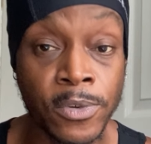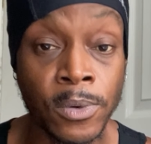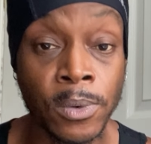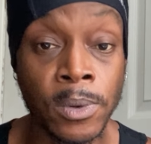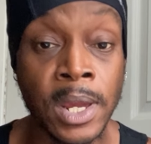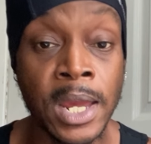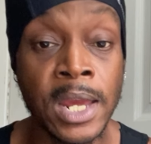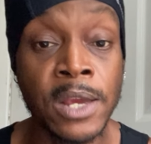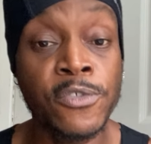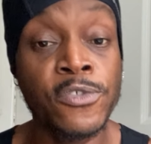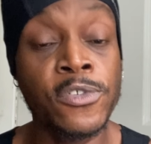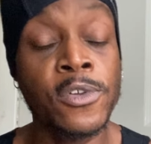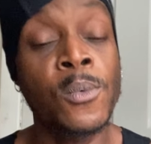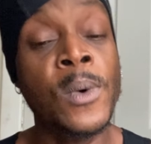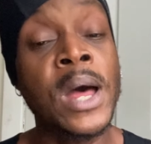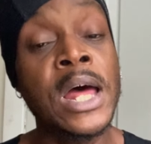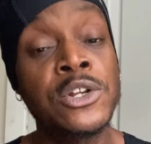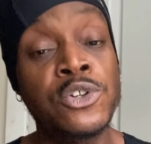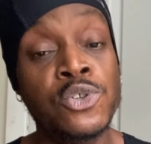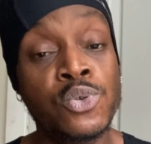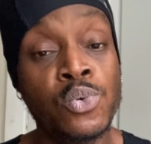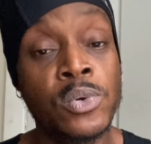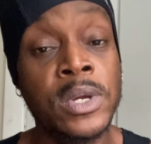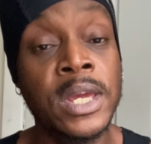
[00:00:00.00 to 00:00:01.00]
Okay, so I
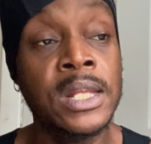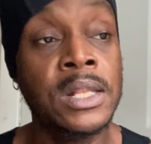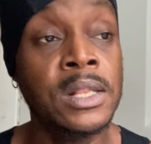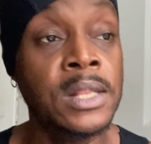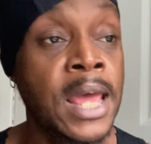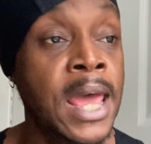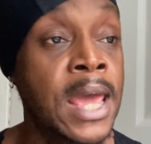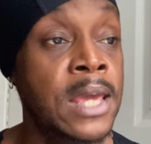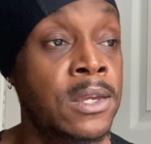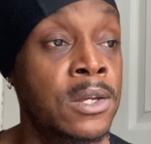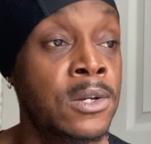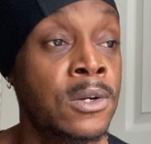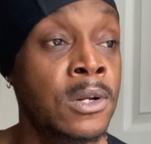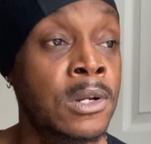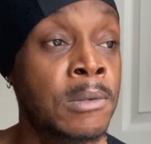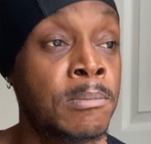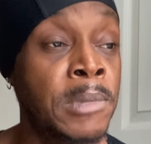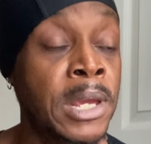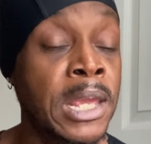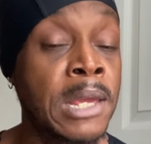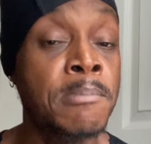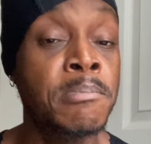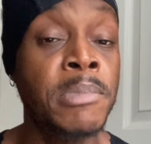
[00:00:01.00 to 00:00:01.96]
do get that, you know what I mean?